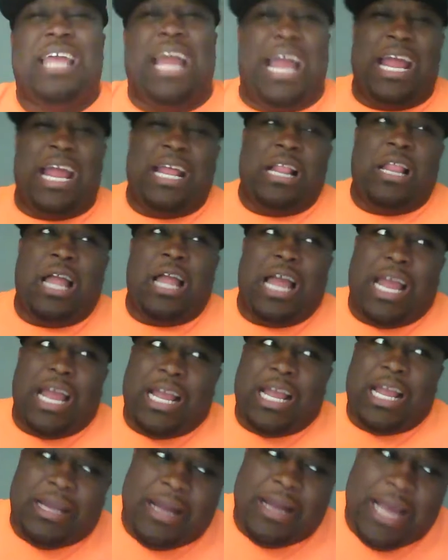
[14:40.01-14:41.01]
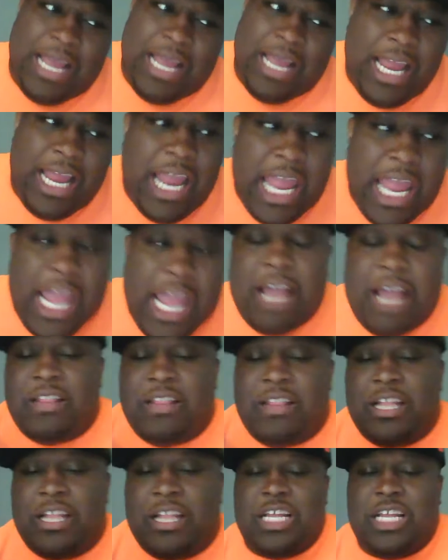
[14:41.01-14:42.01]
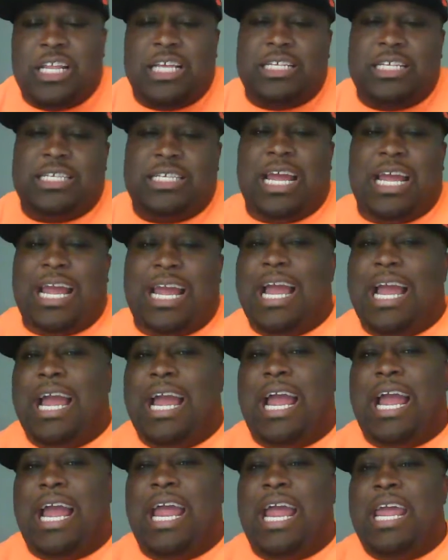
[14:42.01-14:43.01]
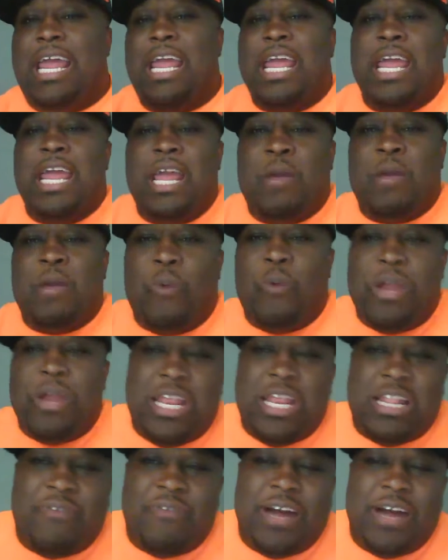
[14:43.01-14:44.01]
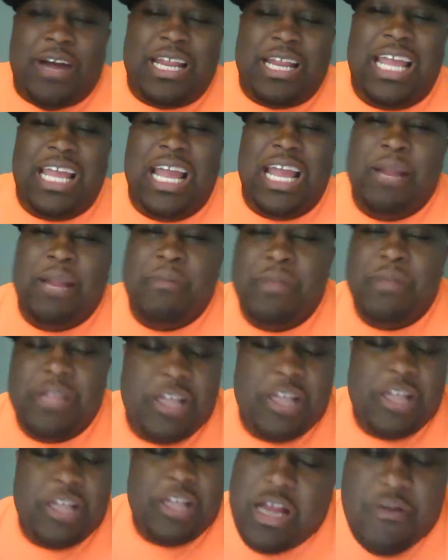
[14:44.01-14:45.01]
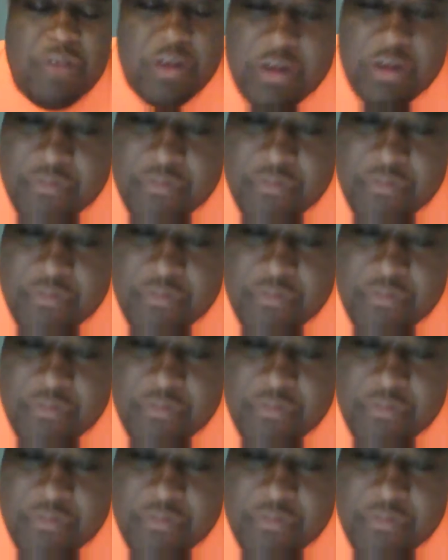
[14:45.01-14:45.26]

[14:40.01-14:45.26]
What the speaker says: thing. Like, he could legitimately say, hey, we need to fight again. They're never